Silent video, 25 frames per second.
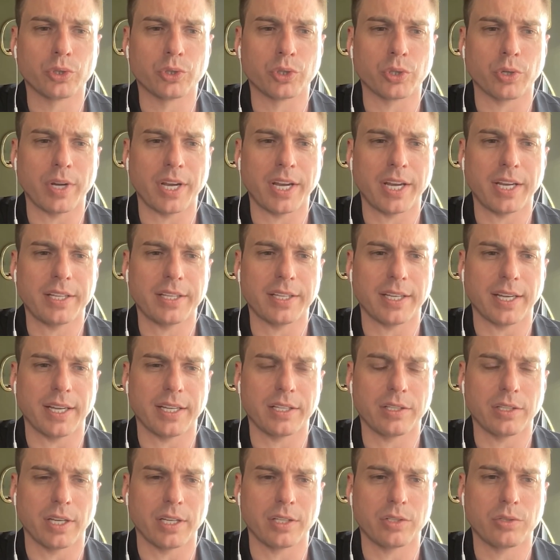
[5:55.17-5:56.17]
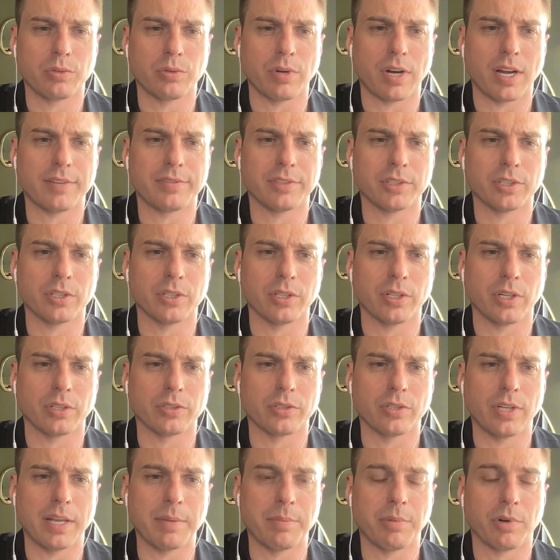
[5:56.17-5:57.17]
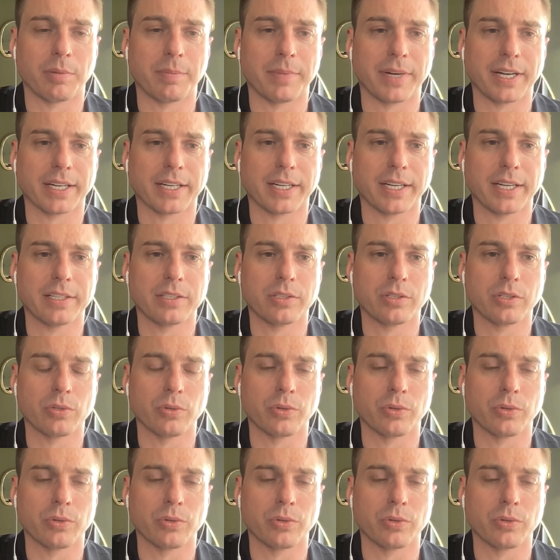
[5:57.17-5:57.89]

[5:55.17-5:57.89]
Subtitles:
train and to have on the labor market